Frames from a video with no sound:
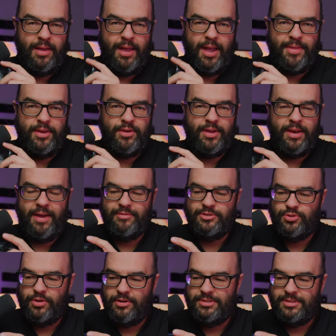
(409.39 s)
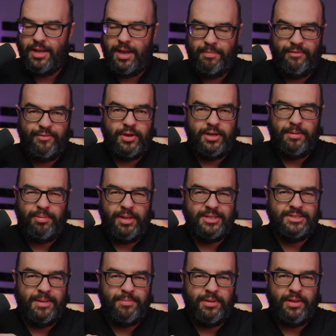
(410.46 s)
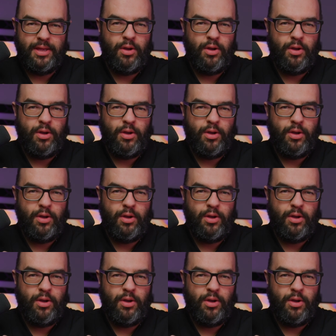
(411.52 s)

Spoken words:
And then you could have a trigger stop if you're going to play something like